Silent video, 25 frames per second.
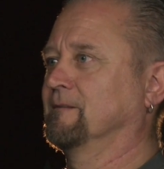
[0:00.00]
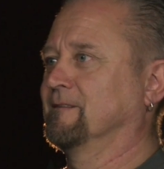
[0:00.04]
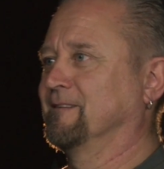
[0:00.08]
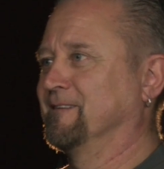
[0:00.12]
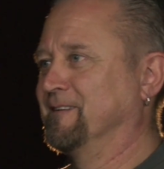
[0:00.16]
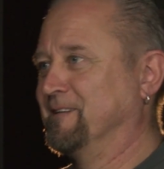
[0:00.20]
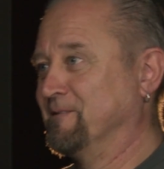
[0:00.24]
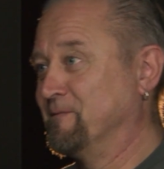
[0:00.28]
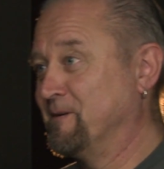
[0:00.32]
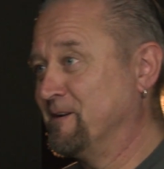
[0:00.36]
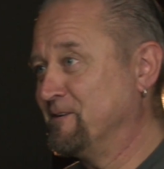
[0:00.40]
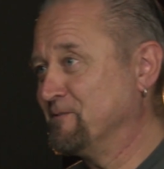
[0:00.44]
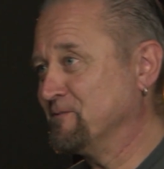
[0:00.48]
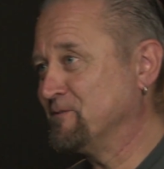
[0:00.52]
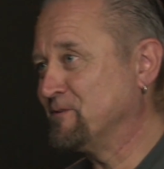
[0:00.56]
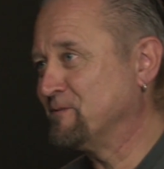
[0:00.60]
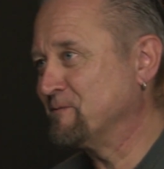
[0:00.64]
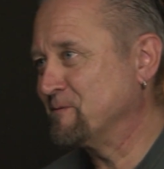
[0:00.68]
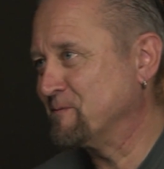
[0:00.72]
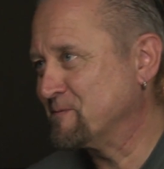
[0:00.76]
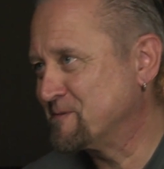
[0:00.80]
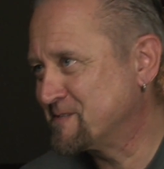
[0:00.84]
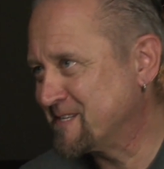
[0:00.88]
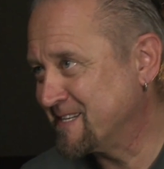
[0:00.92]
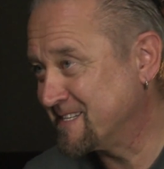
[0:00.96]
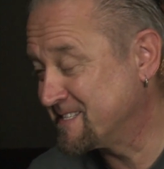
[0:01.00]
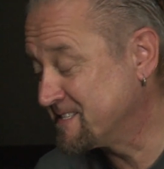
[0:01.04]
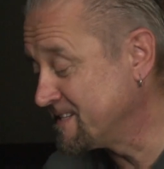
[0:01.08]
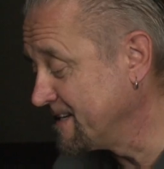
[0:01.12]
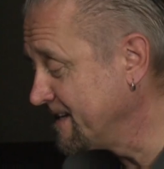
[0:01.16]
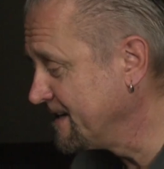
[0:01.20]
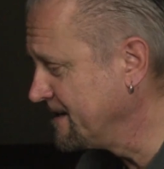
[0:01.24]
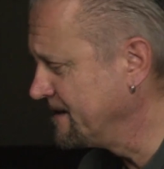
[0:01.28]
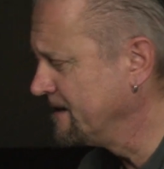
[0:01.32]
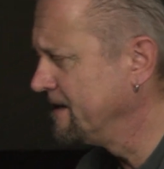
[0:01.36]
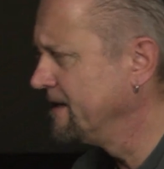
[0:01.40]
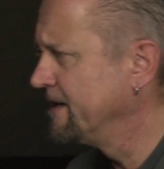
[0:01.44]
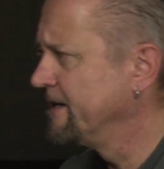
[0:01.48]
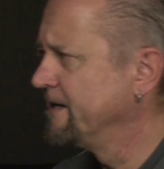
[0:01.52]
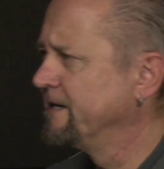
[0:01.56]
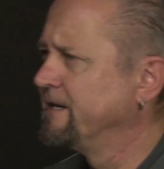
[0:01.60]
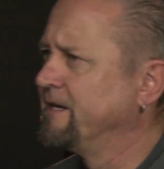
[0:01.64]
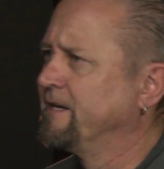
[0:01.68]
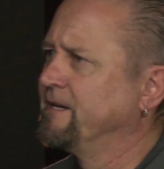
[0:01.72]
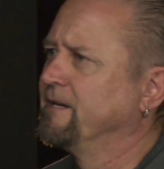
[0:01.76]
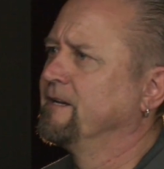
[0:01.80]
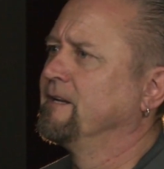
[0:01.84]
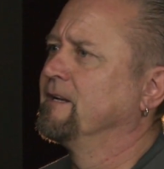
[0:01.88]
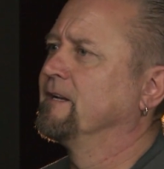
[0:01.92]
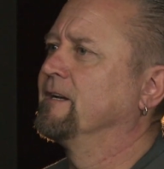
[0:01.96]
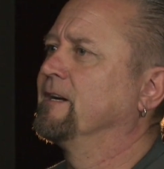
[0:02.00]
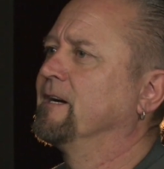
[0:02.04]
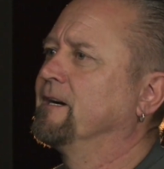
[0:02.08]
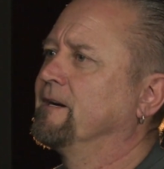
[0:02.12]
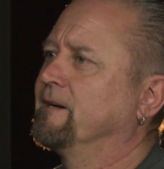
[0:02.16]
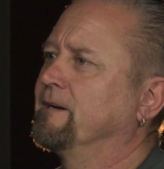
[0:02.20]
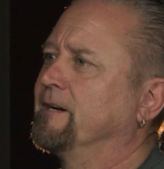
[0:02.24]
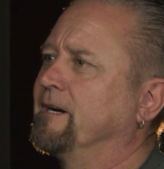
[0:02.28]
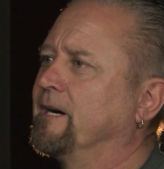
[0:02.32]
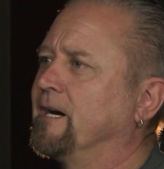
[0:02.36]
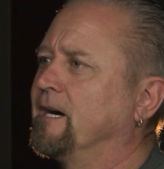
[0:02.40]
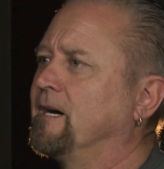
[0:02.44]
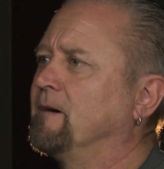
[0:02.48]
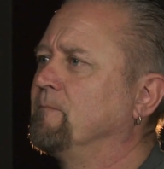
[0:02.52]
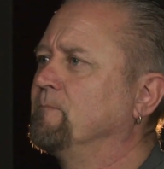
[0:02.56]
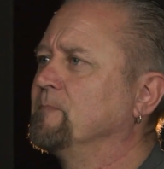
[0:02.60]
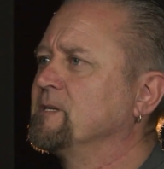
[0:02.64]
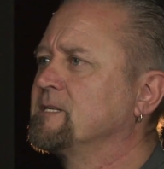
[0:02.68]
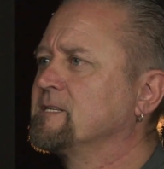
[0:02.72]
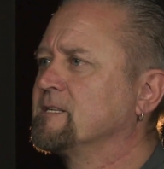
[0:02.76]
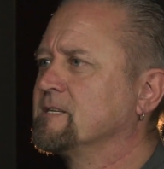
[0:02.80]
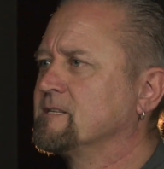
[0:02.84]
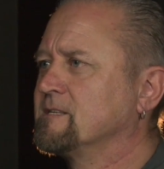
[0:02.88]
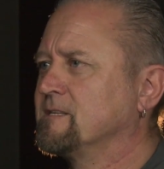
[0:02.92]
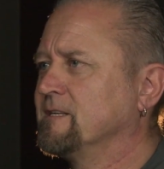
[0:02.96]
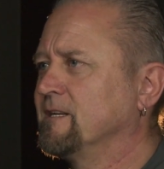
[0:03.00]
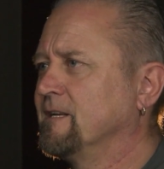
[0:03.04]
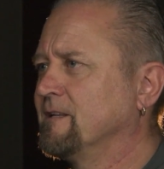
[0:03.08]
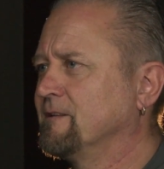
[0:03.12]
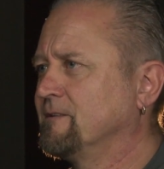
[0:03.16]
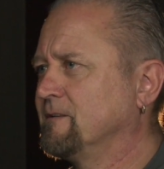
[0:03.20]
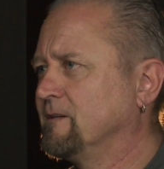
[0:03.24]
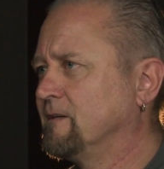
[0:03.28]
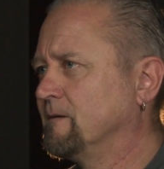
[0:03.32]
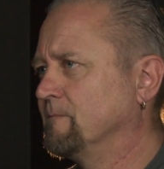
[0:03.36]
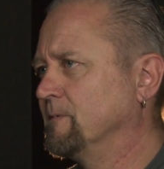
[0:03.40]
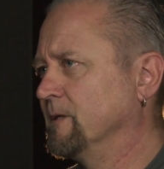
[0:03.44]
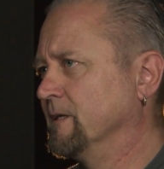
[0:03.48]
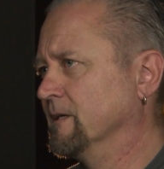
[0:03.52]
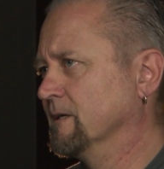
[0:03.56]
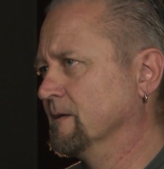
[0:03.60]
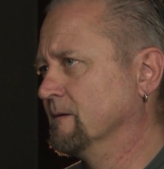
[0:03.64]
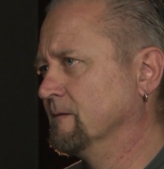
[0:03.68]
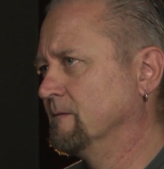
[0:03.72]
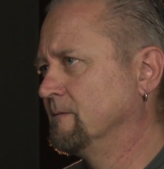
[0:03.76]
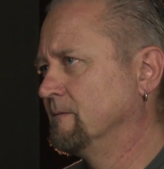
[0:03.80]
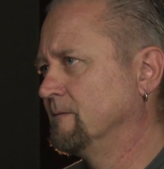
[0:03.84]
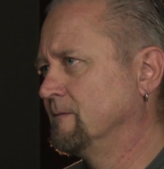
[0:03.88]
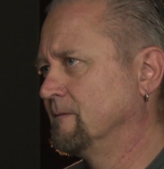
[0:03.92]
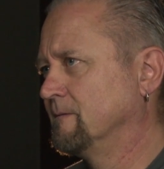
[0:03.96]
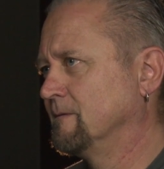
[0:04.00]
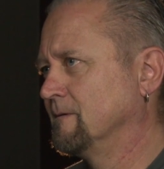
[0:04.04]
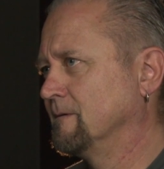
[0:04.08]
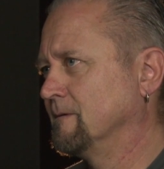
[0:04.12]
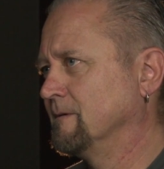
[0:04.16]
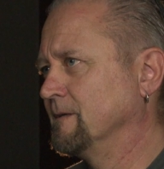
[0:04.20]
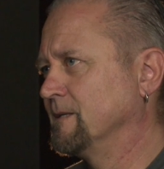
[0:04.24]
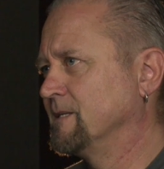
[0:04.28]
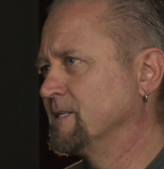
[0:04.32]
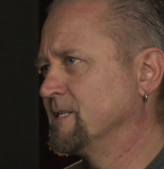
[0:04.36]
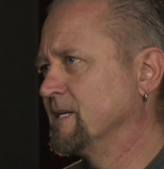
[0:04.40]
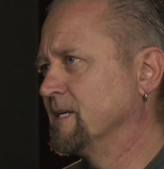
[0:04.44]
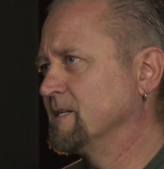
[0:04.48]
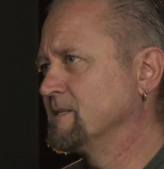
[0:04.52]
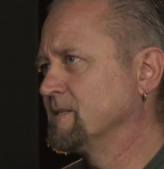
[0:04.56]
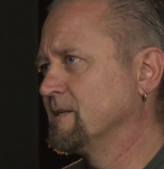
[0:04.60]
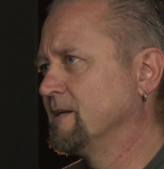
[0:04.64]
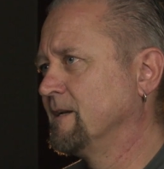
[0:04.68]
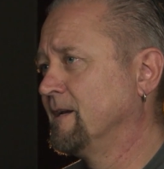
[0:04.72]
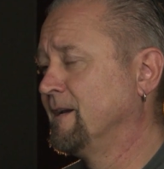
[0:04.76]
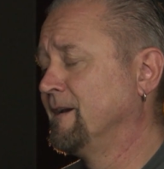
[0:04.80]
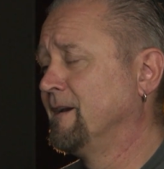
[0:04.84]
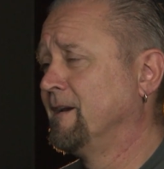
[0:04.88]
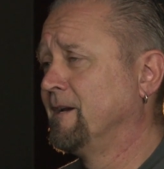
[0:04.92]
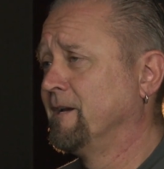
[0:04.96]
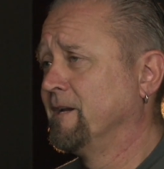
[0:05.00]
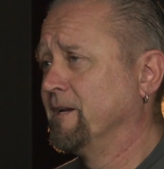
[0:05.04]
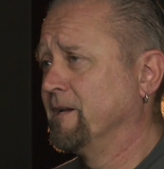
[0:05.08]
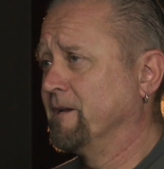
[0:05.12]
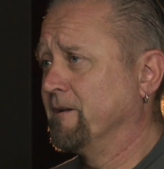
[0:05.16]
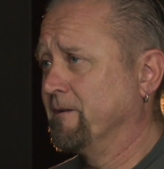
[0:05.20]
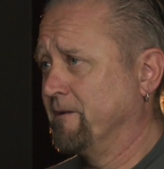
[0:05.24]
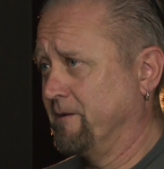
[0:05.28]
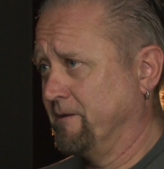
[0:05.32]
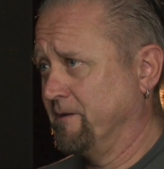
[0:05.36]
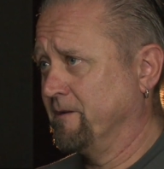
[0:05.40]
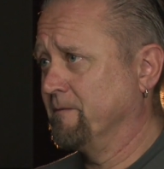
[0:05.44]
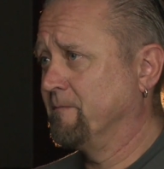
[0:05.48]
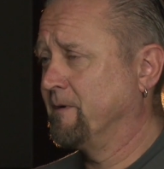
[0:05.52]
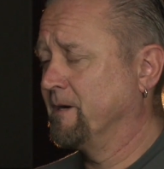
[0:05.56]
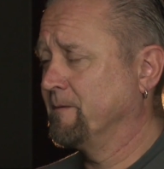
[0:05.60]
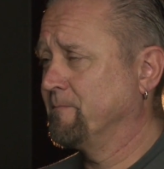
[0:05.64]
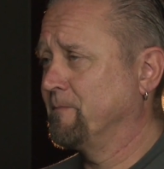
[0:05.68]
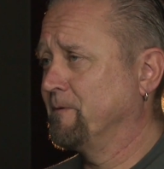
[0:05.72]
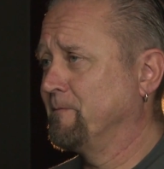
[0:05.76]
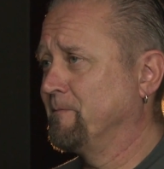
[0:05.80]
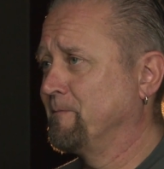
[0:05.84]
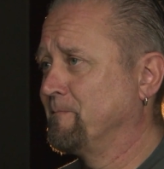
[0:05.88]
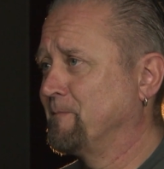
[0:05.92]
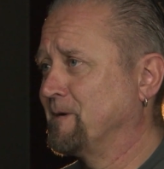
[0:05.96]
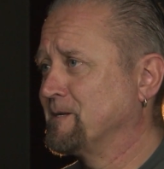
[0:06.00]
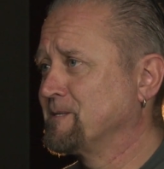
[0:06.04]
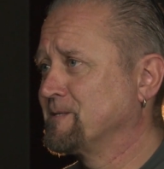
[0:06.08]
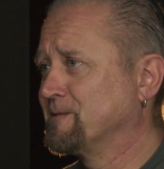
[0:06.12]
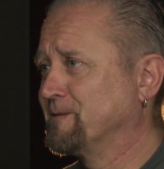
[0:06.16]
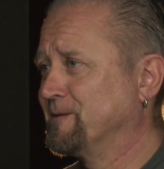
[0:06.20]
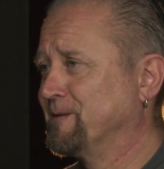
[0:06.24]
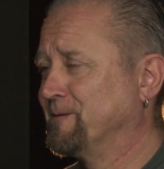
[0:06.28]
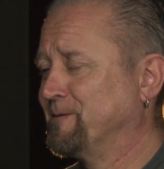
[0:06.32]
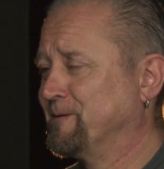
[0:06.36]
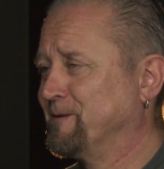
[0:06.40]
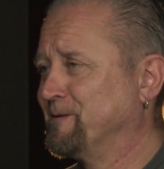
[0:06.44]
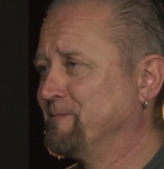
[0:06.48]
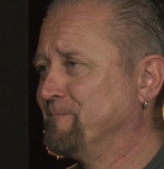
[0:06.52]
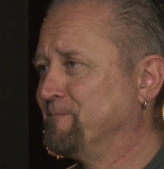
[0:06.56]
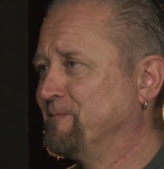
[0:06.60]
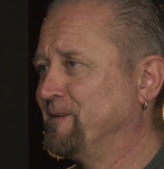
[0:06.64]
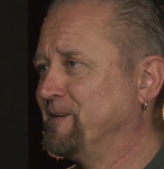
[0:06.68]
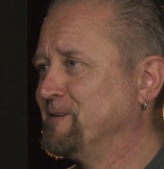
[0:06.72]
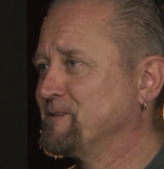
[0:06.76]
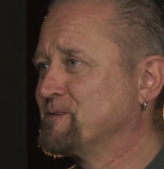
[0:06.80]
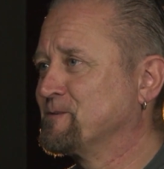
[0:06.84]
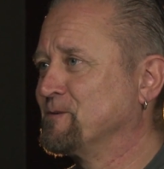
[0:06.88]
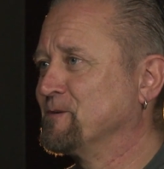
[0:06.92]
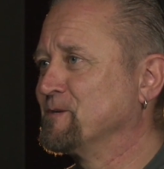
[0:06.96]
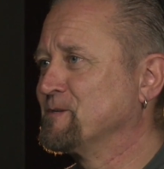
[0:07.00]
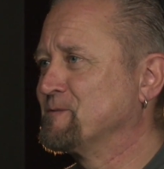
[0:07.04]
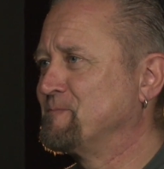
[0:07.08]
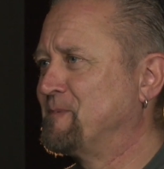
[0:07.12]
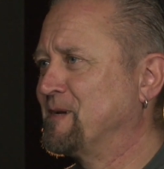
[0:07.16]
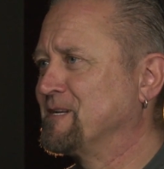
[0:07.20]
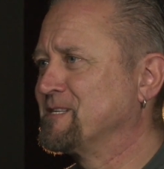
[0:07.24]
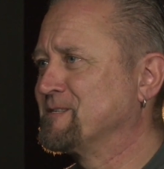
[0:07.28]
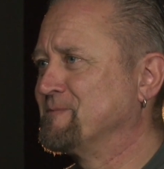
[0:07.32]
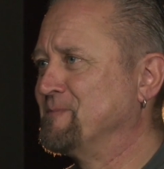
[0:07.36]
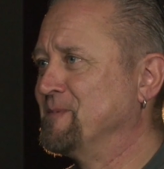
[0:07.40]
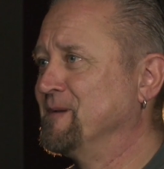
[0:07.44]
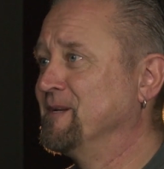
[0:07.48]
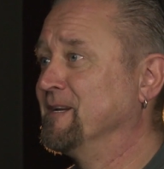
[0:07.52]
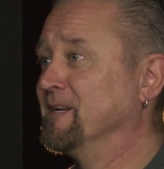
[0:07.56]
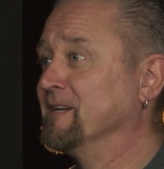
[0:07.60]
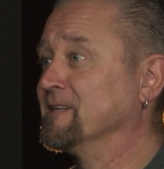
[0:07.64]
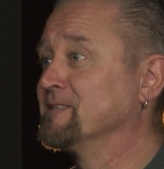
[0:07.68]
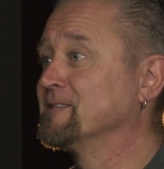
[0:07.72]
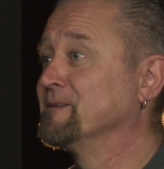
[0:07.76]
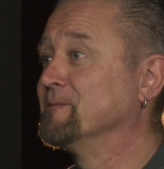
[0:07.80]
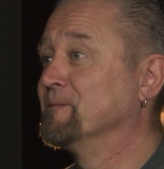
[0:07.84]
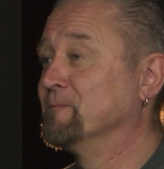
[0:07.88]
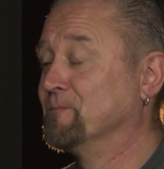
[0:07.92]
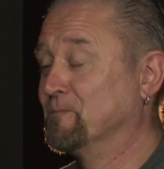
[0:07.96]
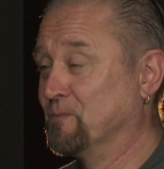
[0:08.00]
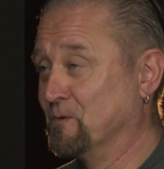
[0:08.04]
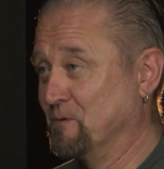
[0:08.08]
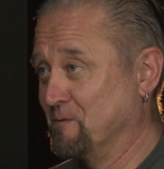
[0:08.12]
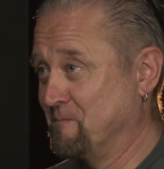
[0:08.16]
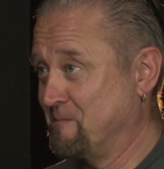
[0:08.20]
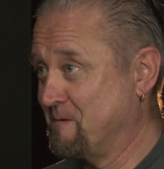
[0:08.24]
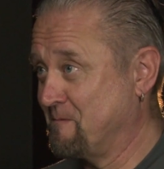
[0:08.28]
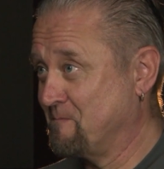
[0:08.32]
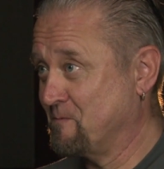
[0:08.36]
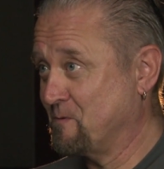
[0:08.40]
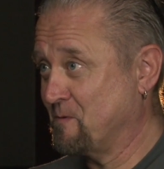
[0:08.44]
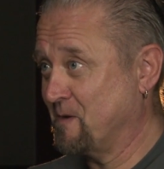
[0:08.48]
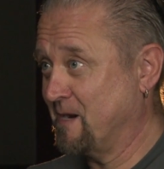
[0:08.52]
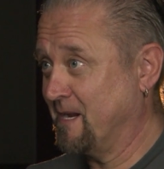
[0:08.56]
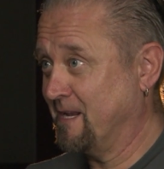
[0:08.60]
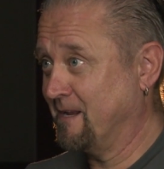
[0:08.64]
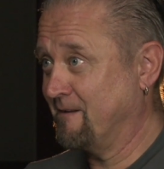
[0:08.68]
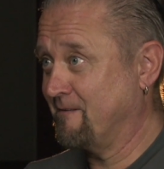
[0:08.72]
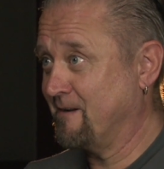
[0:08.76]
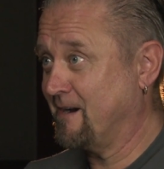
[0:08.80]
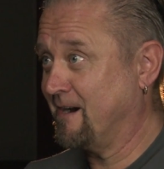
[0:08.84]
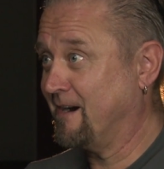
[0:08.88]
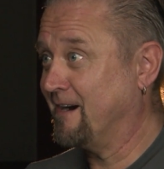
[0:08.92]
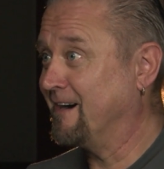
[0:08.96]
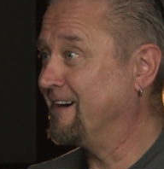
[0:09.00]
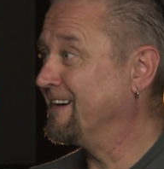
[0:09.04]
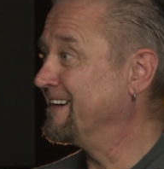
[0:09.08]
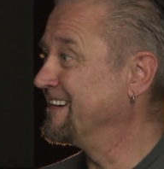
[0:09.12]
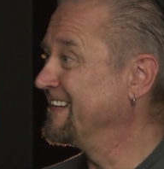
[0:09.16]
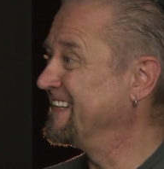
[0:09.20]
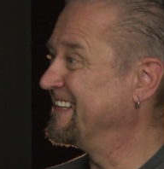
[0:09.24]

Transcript: And he went over and says, "Oh, Mr. Stainthorpe to you." And he says, "You might be my son's best mate, but remember where you are."